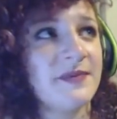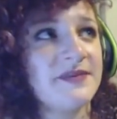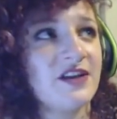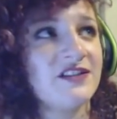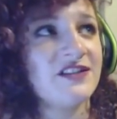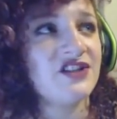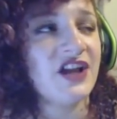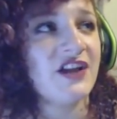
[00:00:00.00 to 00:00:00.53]

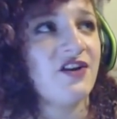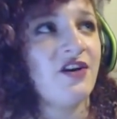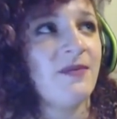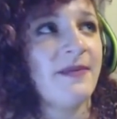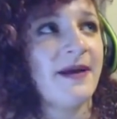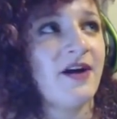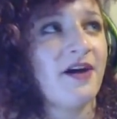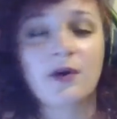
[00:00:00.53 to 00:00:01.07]
Epsion's channel
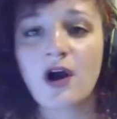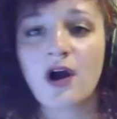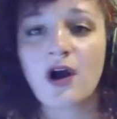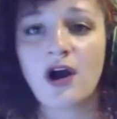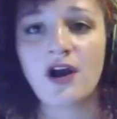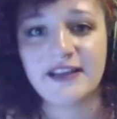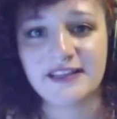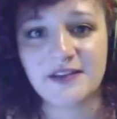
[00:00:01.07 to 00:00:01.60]
about like we're
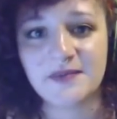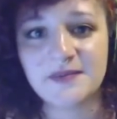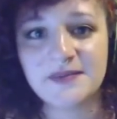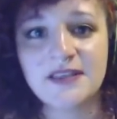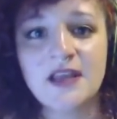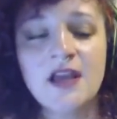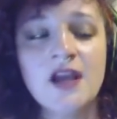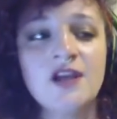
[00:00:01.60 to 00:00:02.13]
all
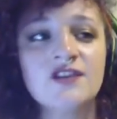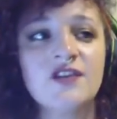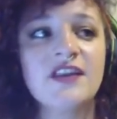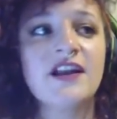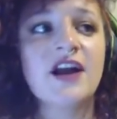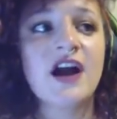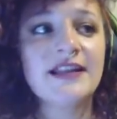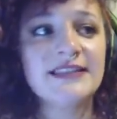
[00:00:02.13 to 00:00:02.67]
victims. So
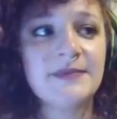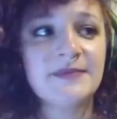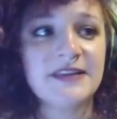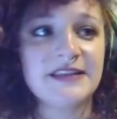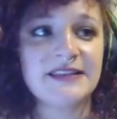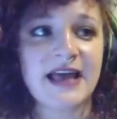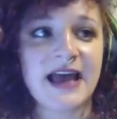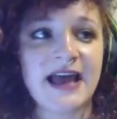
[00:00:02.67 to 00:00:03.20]
the concept
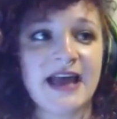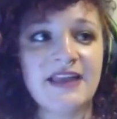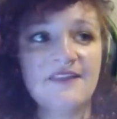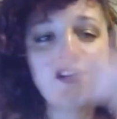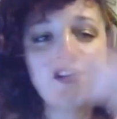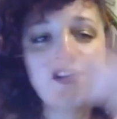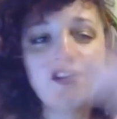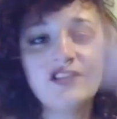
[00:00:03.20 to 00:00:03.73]
is that if you
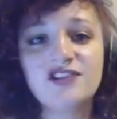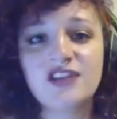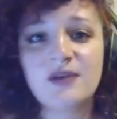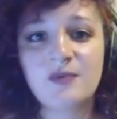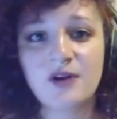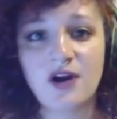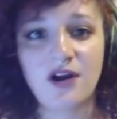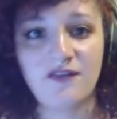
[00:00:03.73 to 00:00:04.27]
acknowledge that
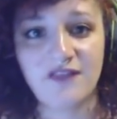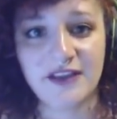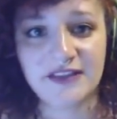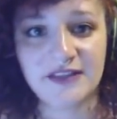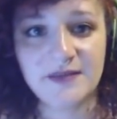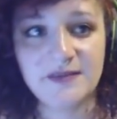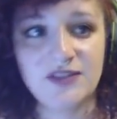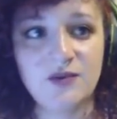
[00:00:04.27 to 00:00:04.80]
we're all
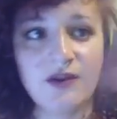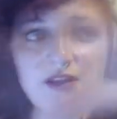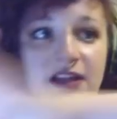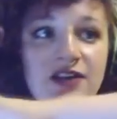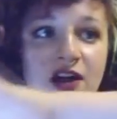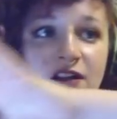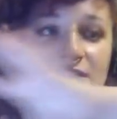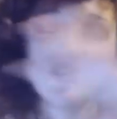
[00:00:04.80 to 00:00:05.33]
victims, you can
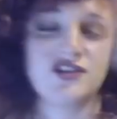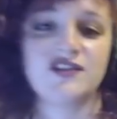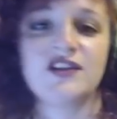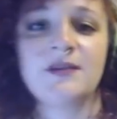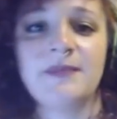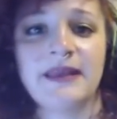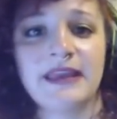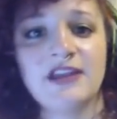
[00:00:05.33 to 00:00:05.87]
acknowledge and
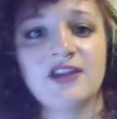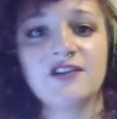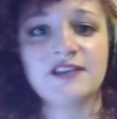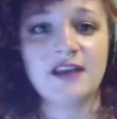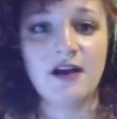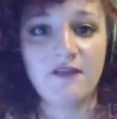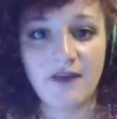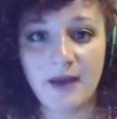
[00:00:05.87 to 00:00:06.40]
start picking
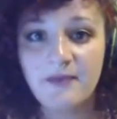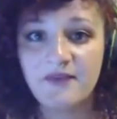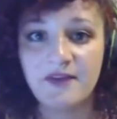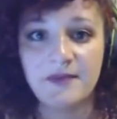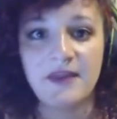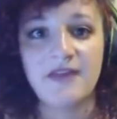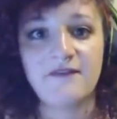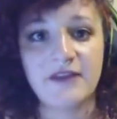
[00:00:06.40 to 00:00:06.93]
yourself up
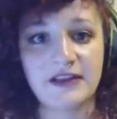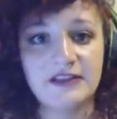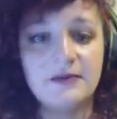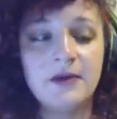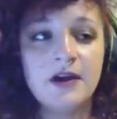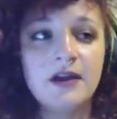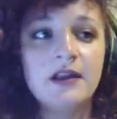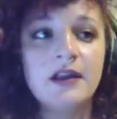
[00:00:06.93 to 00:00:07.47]
from that
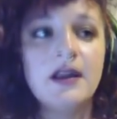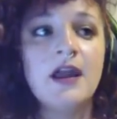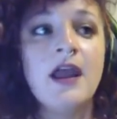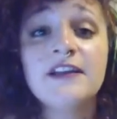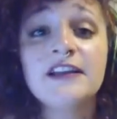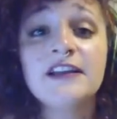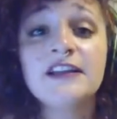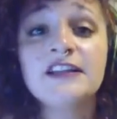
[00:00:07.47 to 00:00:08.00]
victimhood.
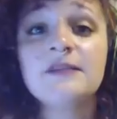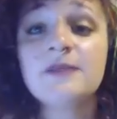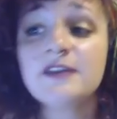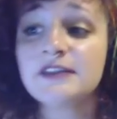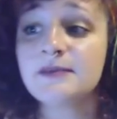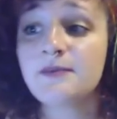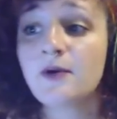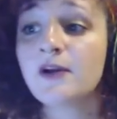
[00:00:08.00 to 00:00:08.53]
And the victimhood
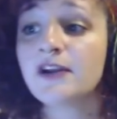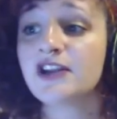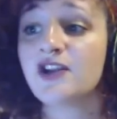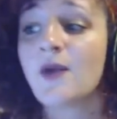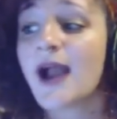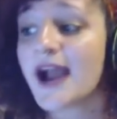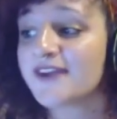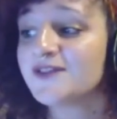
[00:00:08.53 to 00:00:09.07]
is important. You
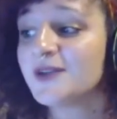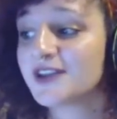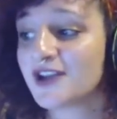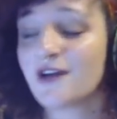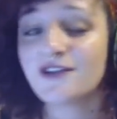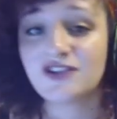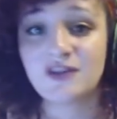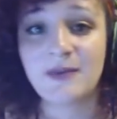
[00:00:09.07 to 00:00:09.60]
have to
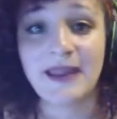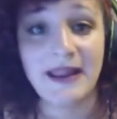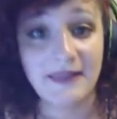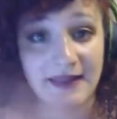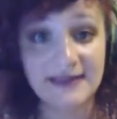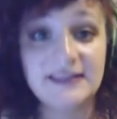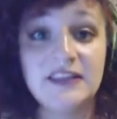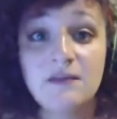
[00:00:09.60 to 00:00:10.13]
acknowledge the pain.
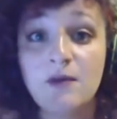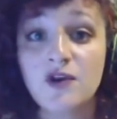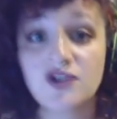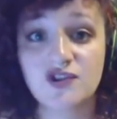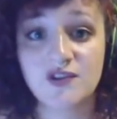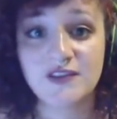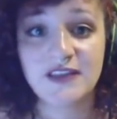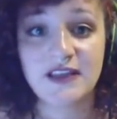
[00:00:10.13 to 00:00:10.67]
That's the
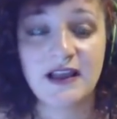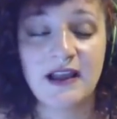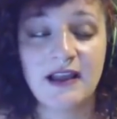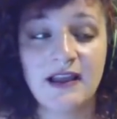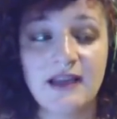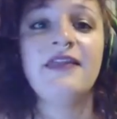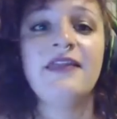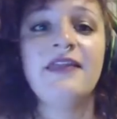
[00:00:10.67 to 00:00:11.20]
emotional side.
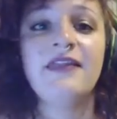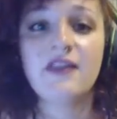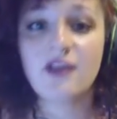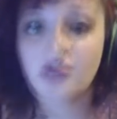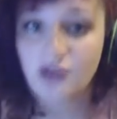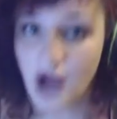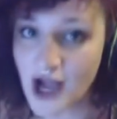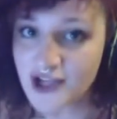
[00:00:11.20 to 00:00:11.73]
And then the
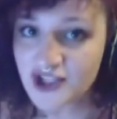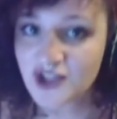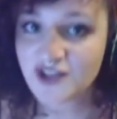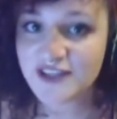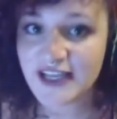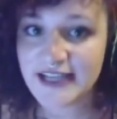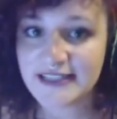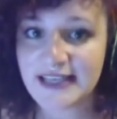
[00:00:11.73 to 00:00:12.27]
logical
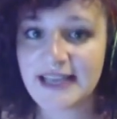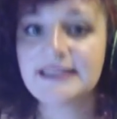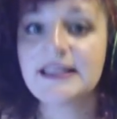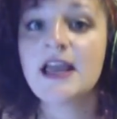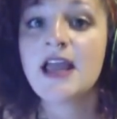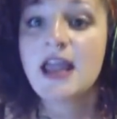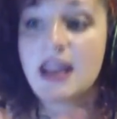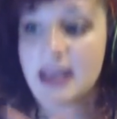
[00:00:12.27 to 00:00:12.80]
side says
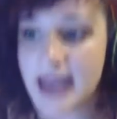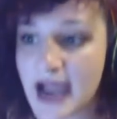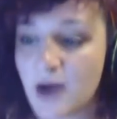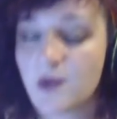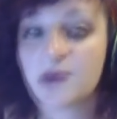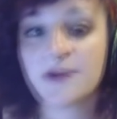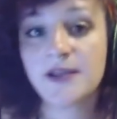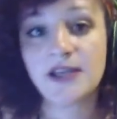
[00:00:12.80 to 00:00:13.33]
now
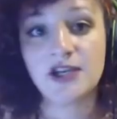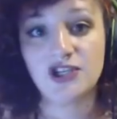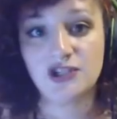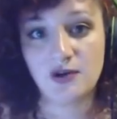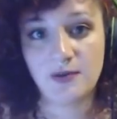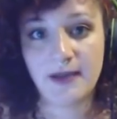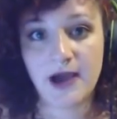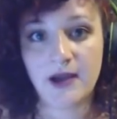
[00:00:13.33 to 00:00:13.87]
what are we going to
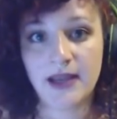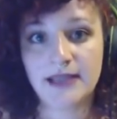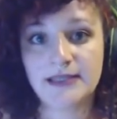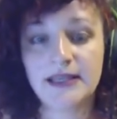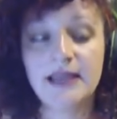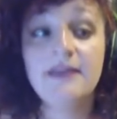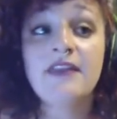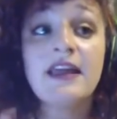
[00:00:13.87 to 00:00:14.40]
do about it
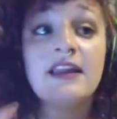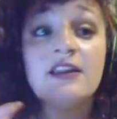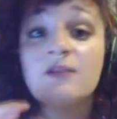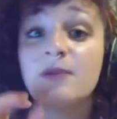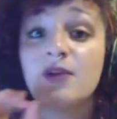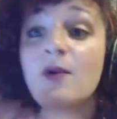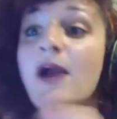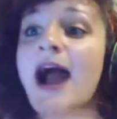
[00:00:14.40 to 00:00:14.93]
and that
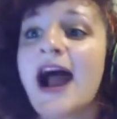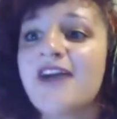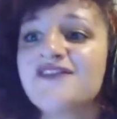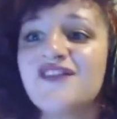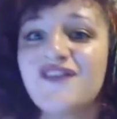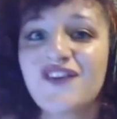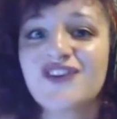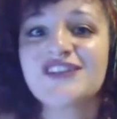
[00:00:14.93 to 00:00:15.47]
but you have
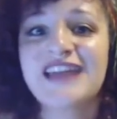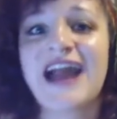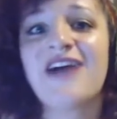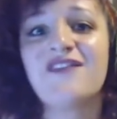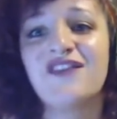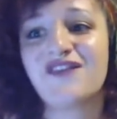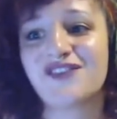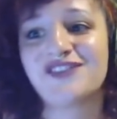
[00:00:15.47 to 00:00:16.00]
to first
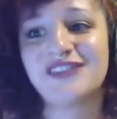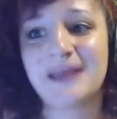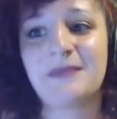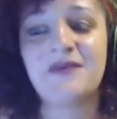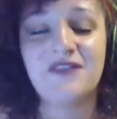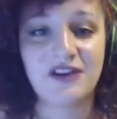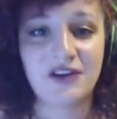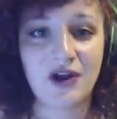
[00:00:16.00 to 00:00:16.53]
have the first step
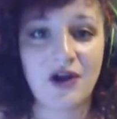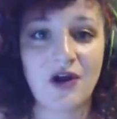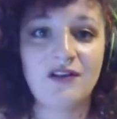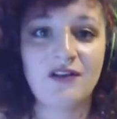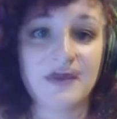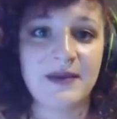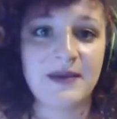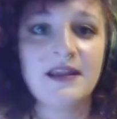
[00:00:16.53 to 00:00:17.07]
of
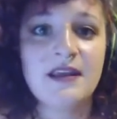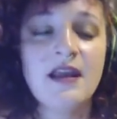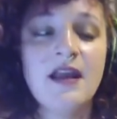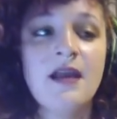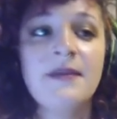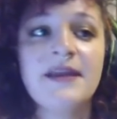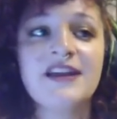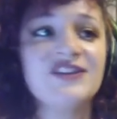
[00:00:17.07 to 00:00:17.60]
acknowledgement
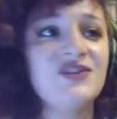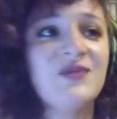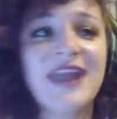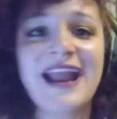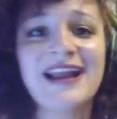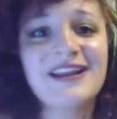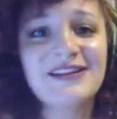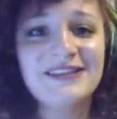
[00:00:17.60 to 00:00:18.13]
because you
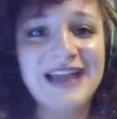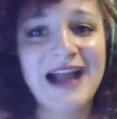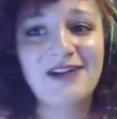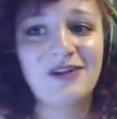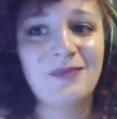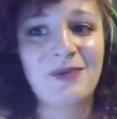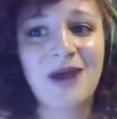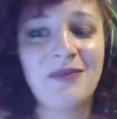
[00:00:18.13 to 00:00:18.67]
can't
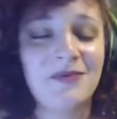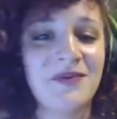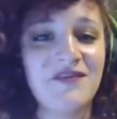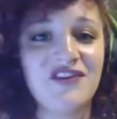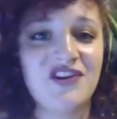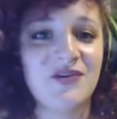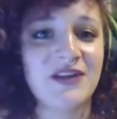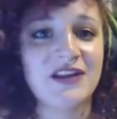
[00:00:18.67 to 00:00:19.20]
tackle a problem
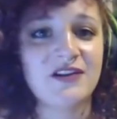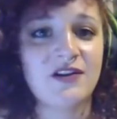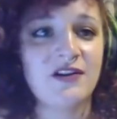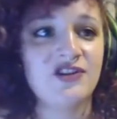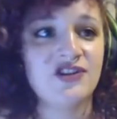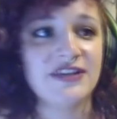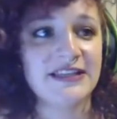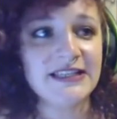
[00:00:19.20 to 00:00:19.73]
if you don't
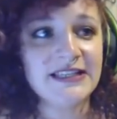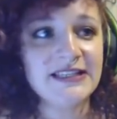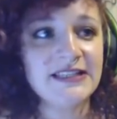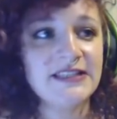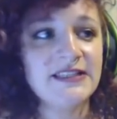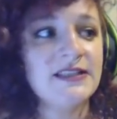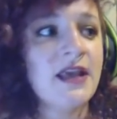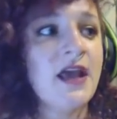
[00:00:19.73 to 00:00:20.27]
acknowledge it
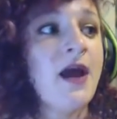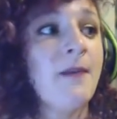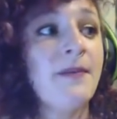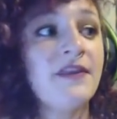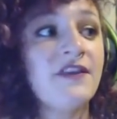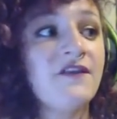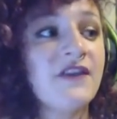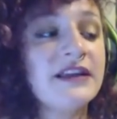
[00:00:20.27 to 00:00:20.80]
exists
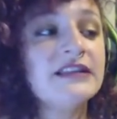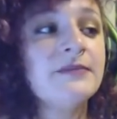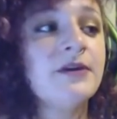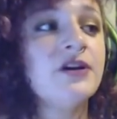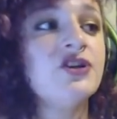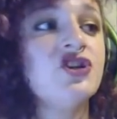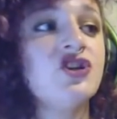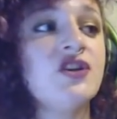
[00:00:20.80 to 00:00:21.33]
but the
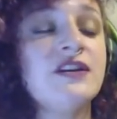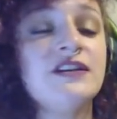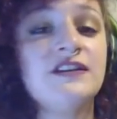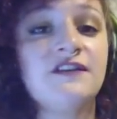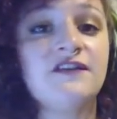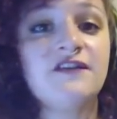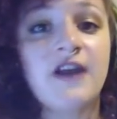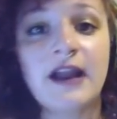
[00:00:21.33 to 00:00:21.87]
victimhood shouldn't
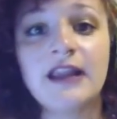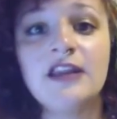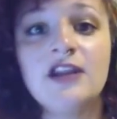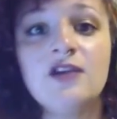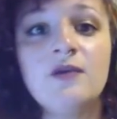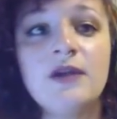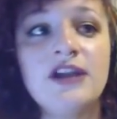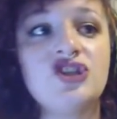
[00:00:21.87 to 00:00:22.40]
define
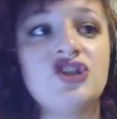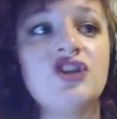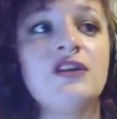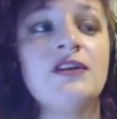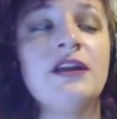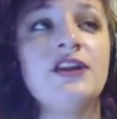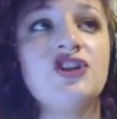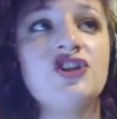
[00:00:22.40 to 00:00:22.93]
you it
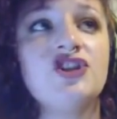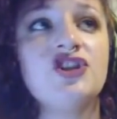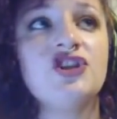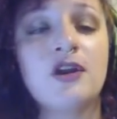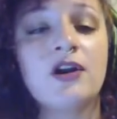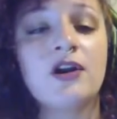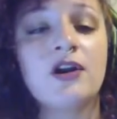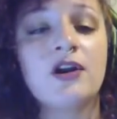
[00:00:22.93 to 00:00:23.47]
should it should
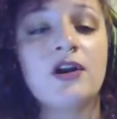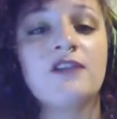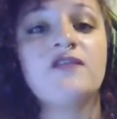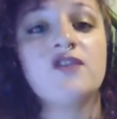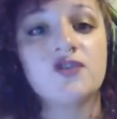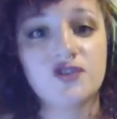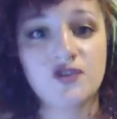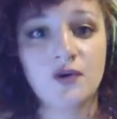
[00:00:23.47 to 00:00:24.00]
just be a part of
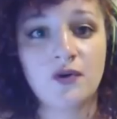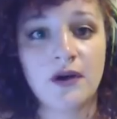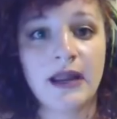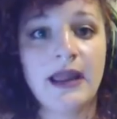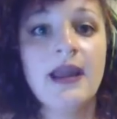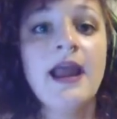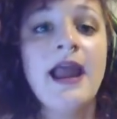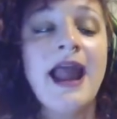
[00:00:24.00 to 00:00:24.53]
your
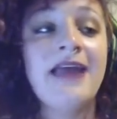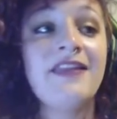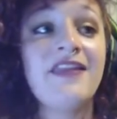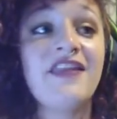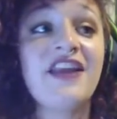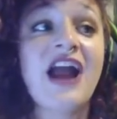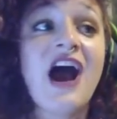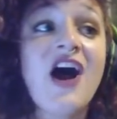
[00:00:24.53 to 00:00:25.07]
story and
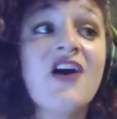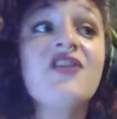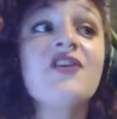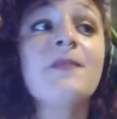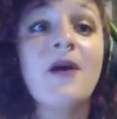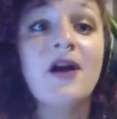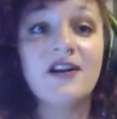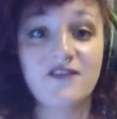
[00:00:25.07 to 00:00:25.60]
then the
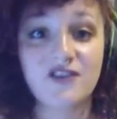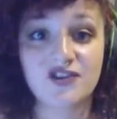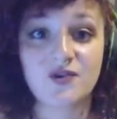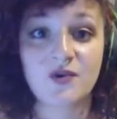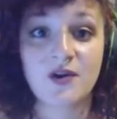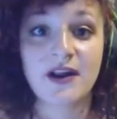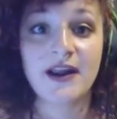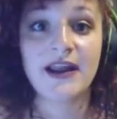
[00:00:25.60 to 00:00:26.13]
other part of your
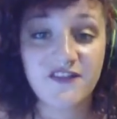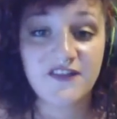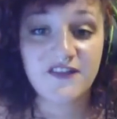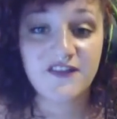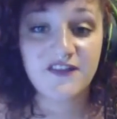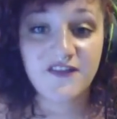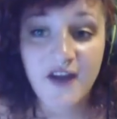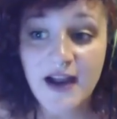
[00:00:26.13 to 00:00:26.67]
story what
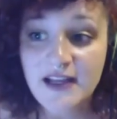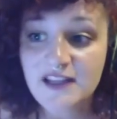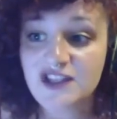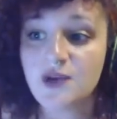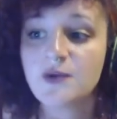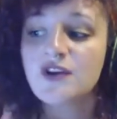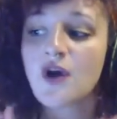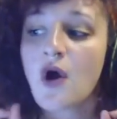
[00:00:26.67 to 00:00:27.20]
defines
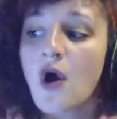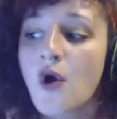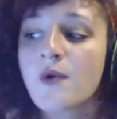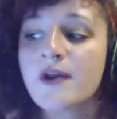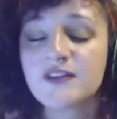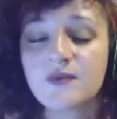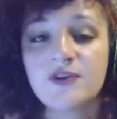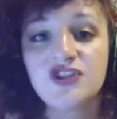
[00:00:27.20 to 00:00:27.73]
you is
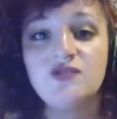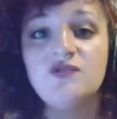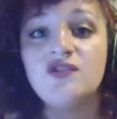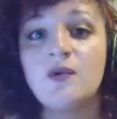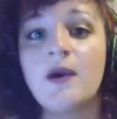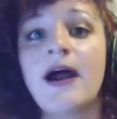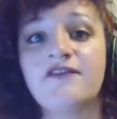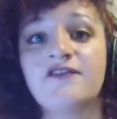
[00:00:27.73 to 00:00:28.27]
always what you
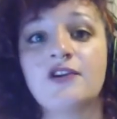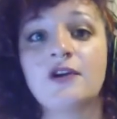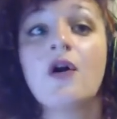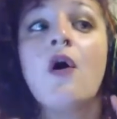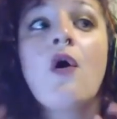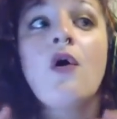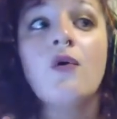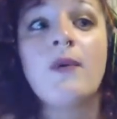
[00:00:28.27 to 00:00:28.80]
do after
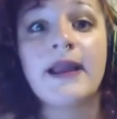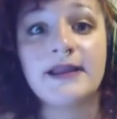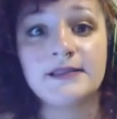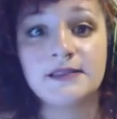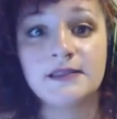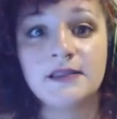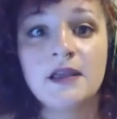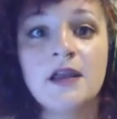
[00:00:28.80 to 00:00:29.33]

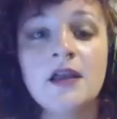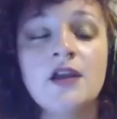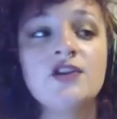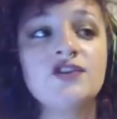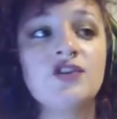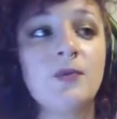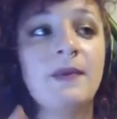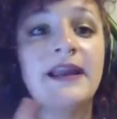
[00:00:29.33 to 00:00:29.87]
always so mm-hmm.